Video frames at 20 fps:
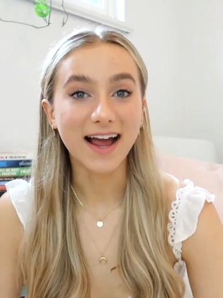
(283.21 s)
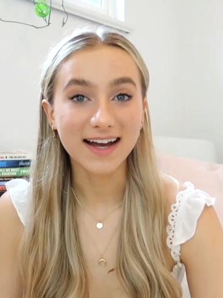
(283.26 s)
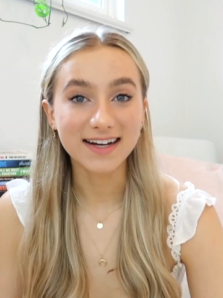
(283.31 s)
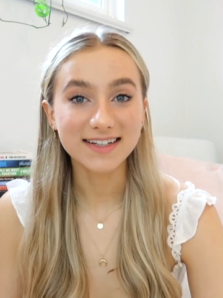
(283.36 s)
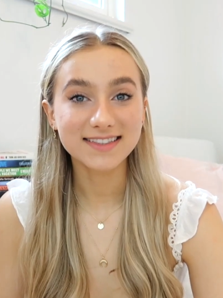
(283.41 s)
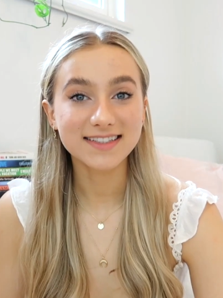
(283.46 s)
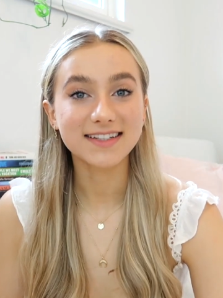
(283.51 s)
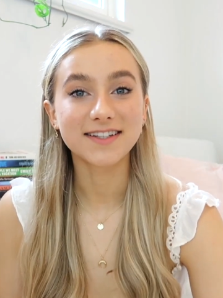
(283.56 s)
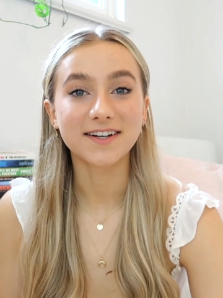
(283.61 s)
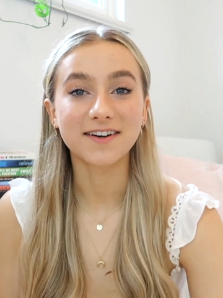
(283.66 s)

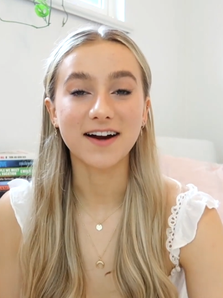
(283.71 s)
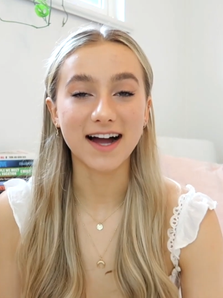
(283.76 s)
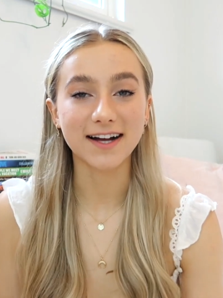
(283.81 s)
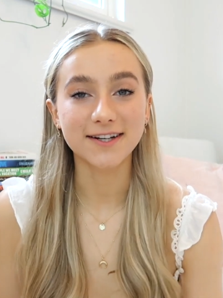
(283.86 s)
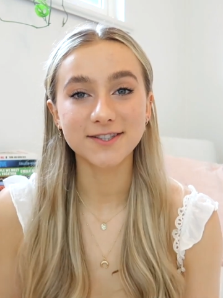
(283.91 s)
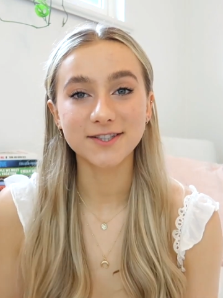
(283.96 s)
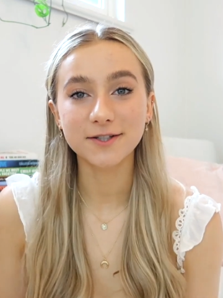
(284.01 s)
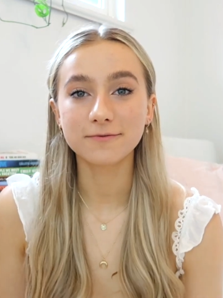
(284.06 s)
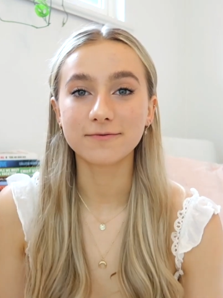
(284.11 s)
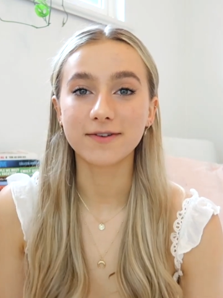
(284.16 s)
And they're
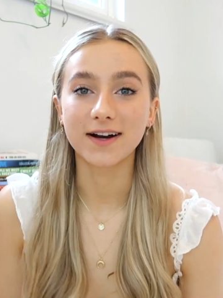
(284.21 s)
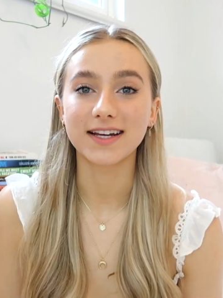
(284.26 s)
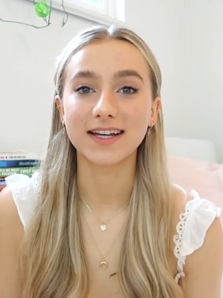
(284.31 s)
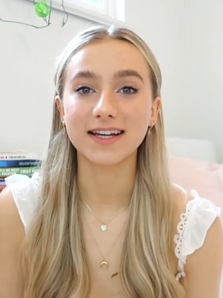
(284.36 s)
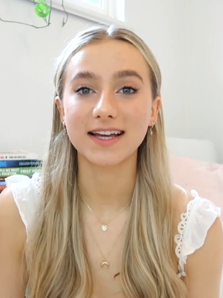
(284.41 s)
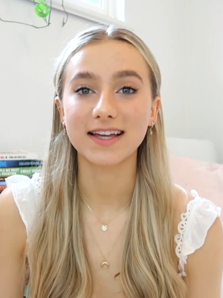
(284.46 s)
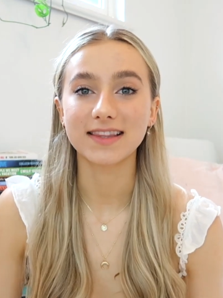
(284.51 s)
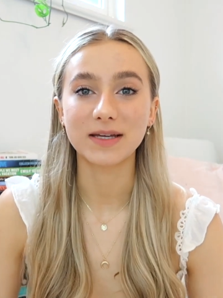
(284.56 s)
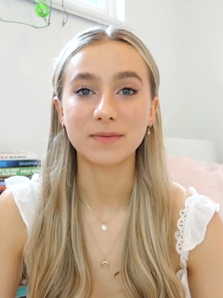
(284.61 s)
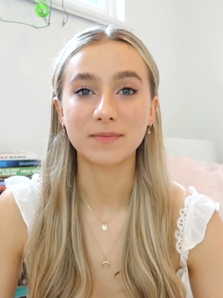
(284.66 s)
actually
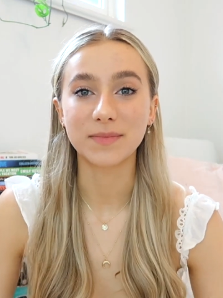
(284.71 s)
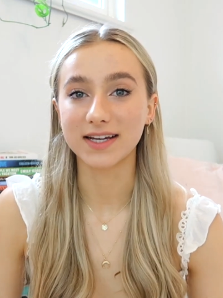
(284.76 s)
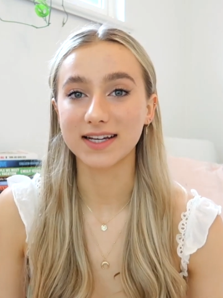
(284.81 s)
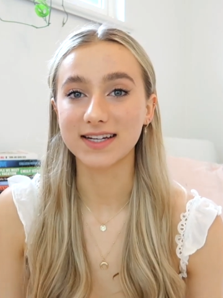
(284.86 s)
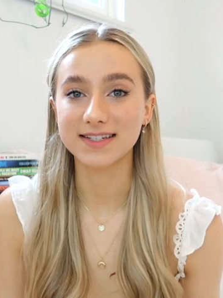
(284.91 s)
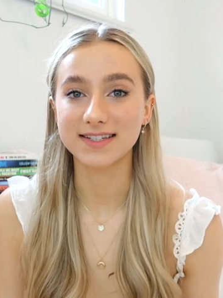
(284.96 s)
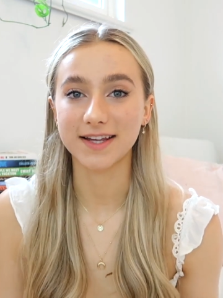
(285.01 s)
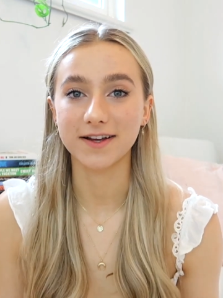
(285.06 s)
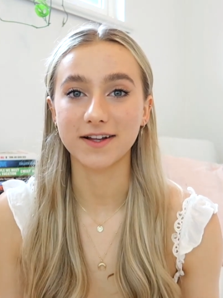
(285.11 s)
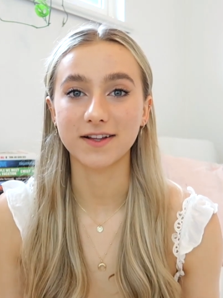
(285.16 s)
running the
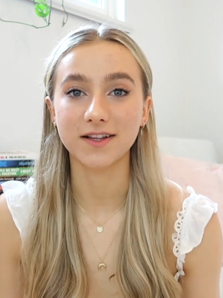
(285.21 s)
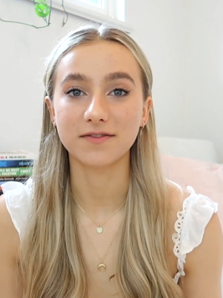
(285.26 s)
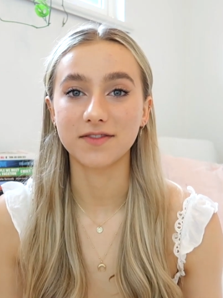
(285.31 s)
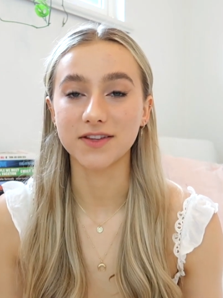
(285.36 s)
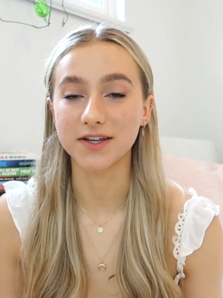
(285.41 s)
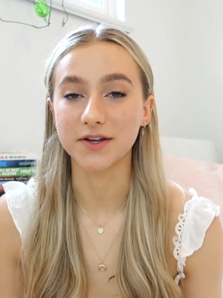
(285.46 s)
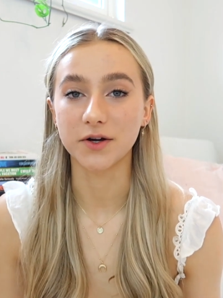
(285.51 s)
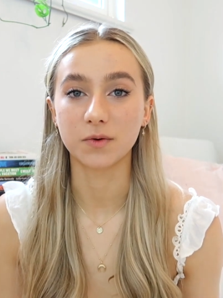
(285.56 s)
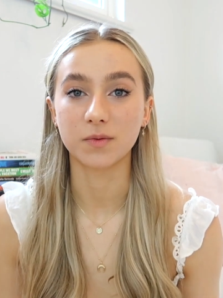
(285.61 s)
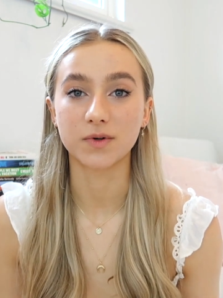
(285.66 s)
biggest sale of
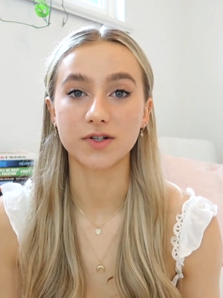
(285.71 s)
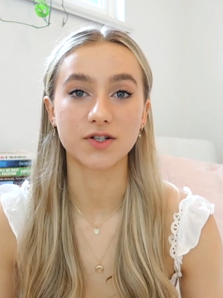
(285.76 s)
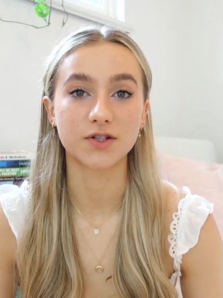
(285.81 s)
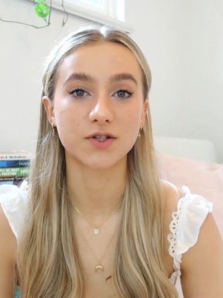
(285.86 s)
the year, which